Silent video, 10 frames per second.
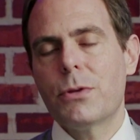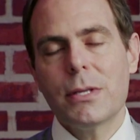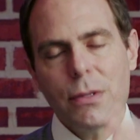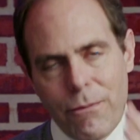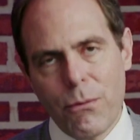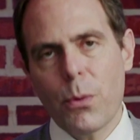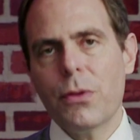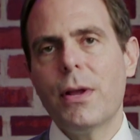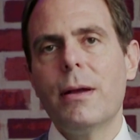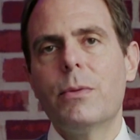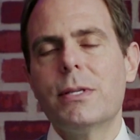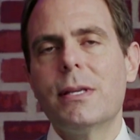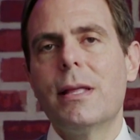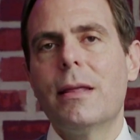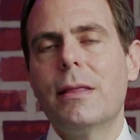So that's the 4th time we
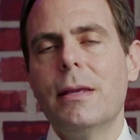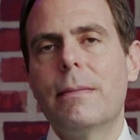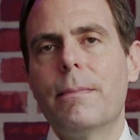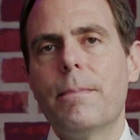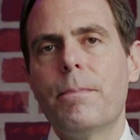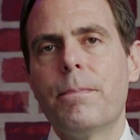see that theme.